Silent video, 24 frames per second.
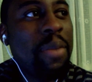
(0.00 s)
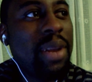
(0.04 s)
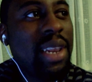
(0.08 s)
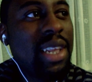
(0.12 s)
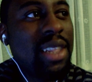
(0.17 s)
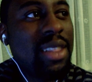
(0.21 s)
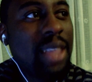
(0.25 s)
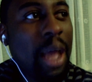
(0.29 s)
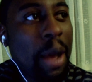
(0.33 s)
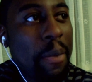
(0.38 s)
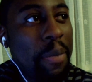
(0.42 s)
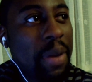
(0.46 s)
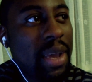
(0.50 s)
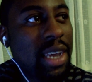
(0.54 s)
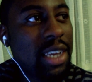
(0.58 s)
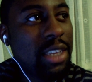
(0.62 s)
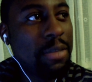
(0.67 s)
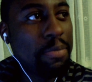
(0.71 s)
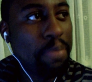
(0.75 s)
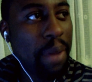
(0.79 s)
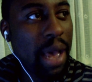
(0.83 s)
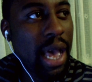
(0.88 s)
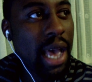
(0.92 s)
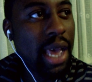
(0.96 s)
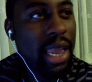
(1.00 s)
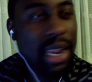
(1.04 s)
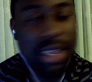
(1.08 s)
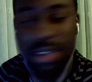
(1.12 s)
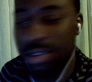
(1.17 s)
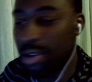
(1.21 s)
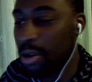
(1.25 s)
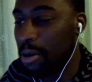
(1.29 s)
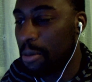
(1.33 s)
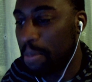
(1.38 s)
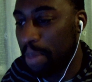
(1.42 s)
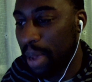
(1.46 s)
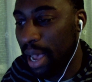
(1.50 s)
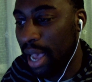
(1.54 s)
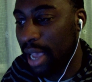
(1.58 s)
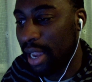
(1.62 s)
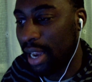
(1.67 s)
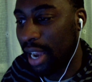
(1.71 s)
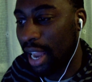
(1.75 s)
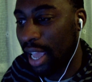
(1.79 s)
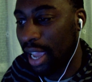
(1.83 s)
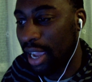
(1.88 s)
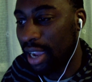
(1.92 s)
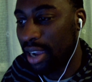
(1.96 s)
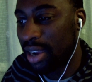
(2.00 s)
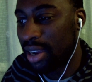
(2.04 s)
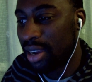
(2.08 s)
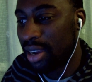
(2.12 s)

But the dubbing is bad, it's so bad. Like,